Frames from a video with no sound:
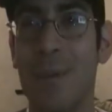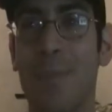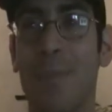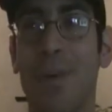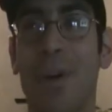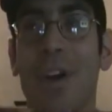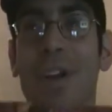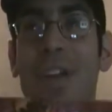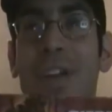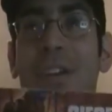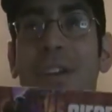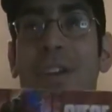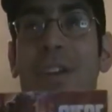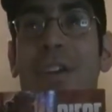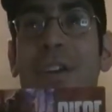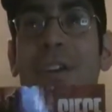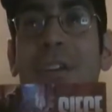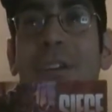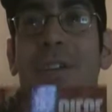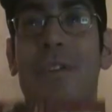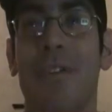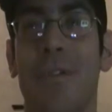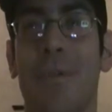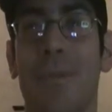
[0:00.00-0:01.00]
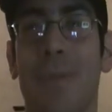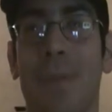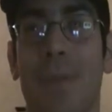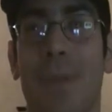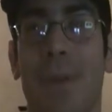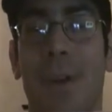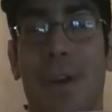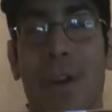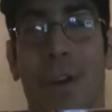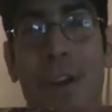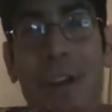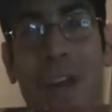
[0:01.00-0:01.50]
But
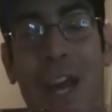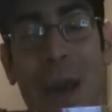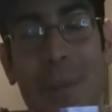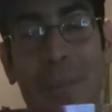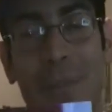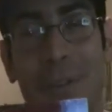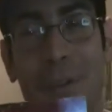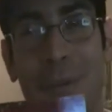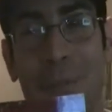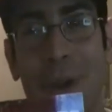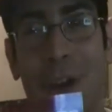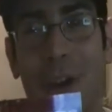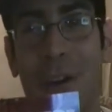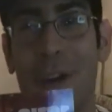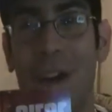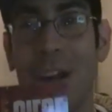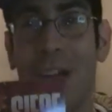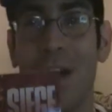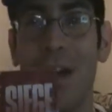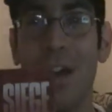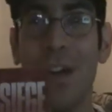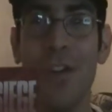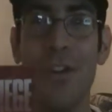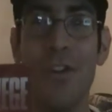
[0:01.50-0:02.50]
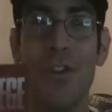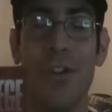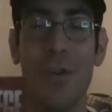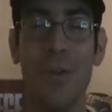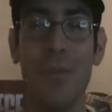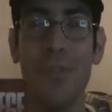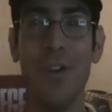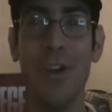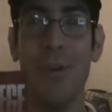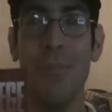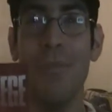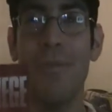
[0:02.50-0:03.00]
Captain America
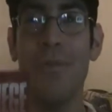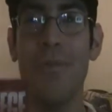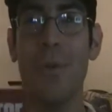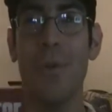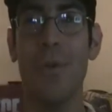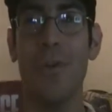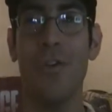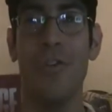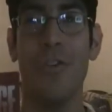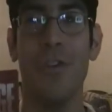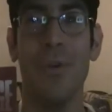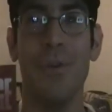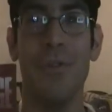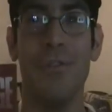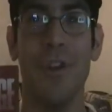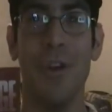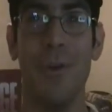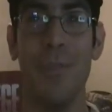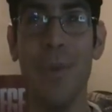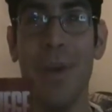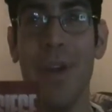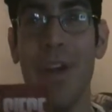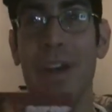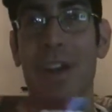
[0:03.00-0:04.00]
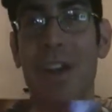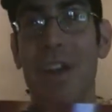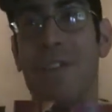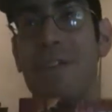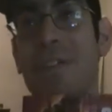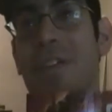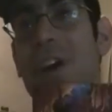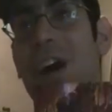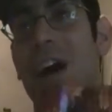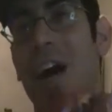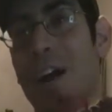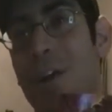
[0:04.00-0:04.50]
shows up, Thor shows up, and
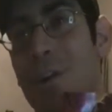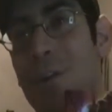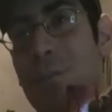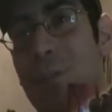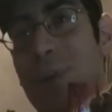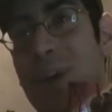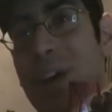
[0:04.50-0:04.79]
even Iron